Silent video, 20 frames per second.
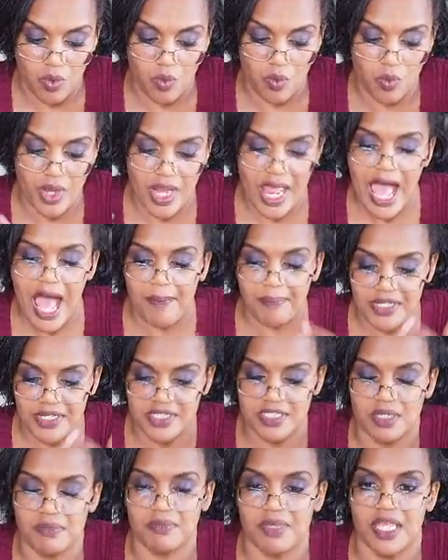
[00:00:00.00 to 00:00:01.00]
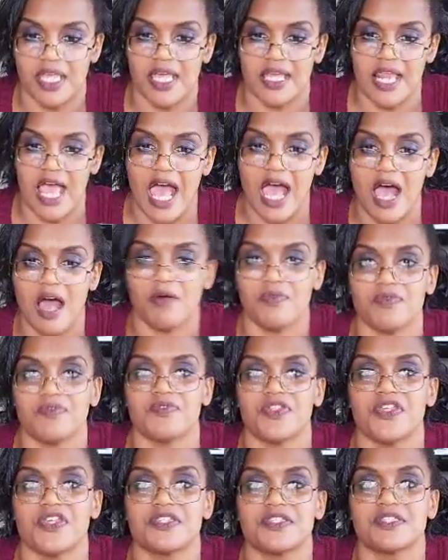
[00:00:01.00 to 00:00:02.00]
what happened to me and how
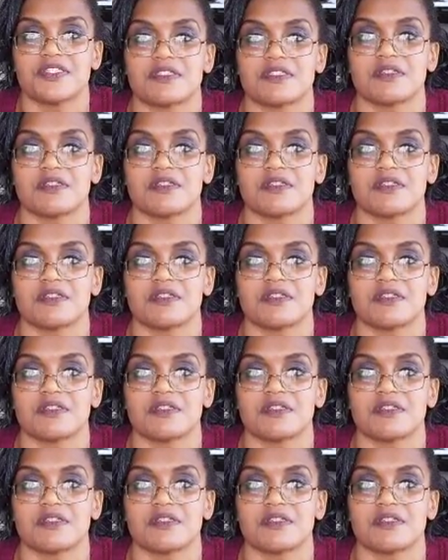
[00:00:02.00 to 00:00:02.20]
this